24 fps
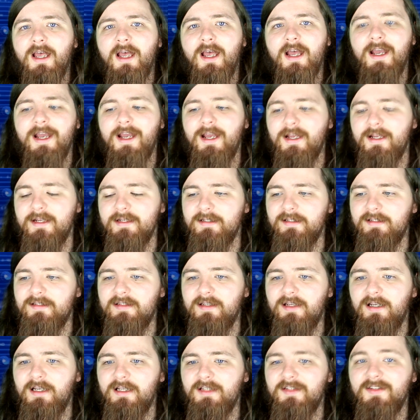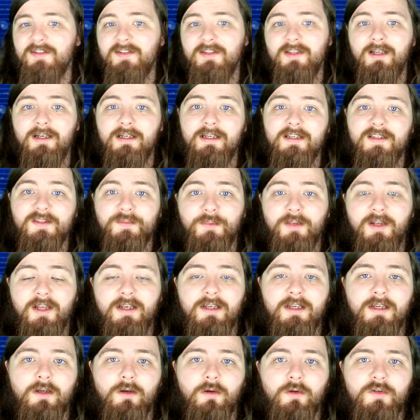And Sully is
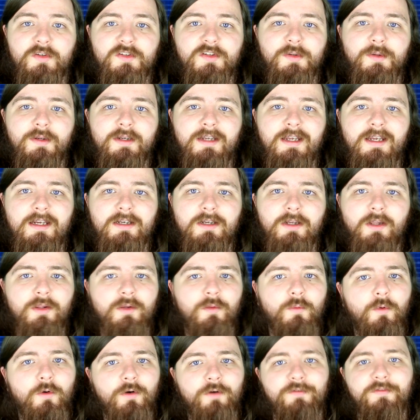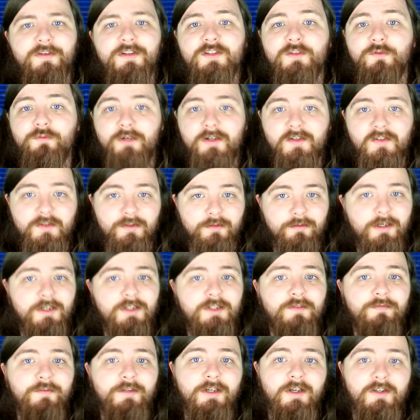planning on doing another one of his
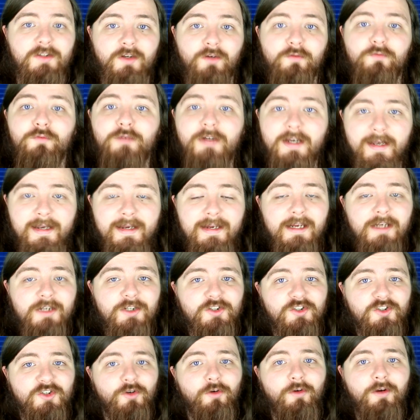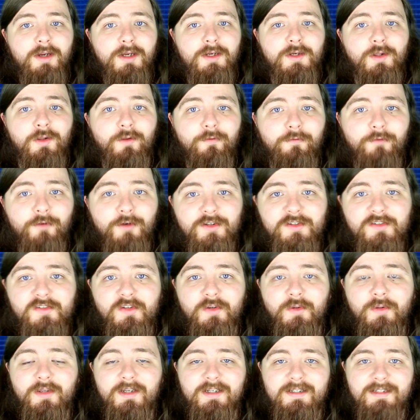restoration videos. I really enjoyed the first
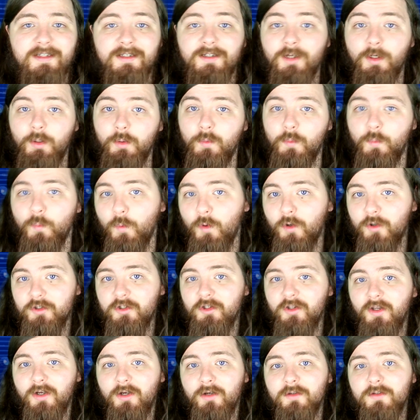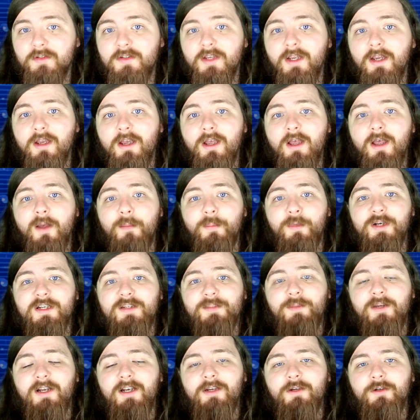2 that he did. Go and watch those, but he's
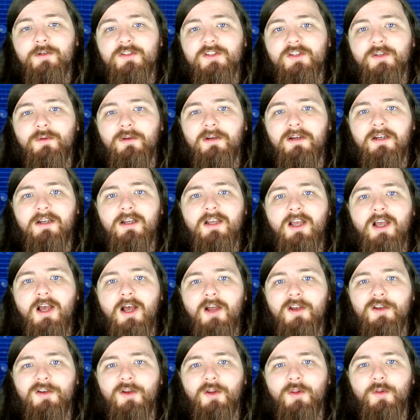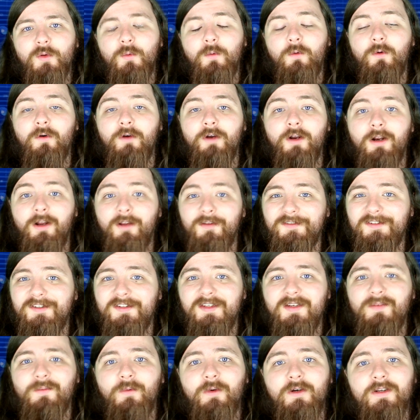planning on doing another one. I've
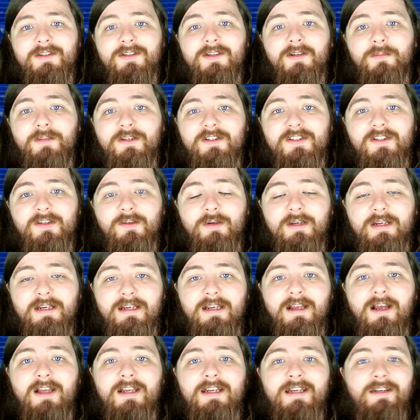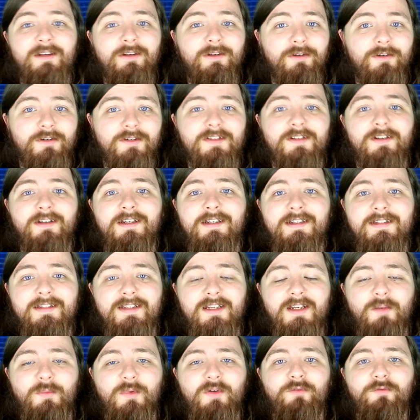seen what he's going to be doing. It looks like it's
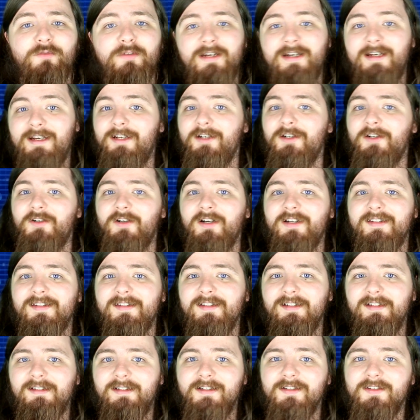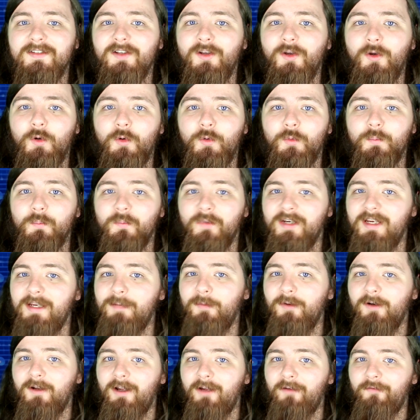going to be really interesting. So
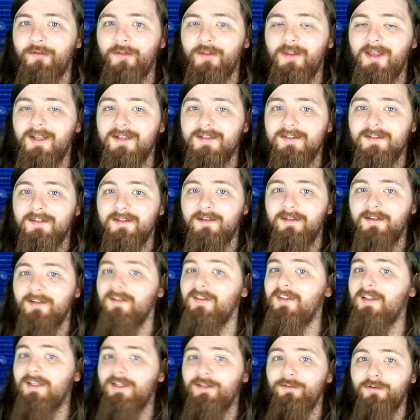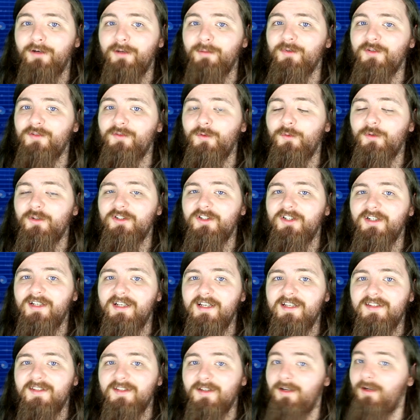keep an eye out for that. Thank you very much for watching
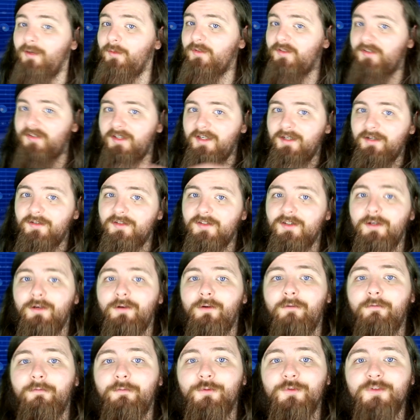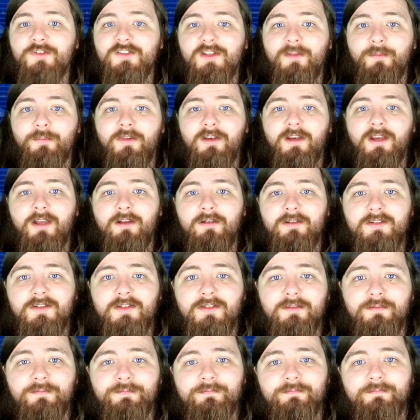this, and I will see you soon for something else.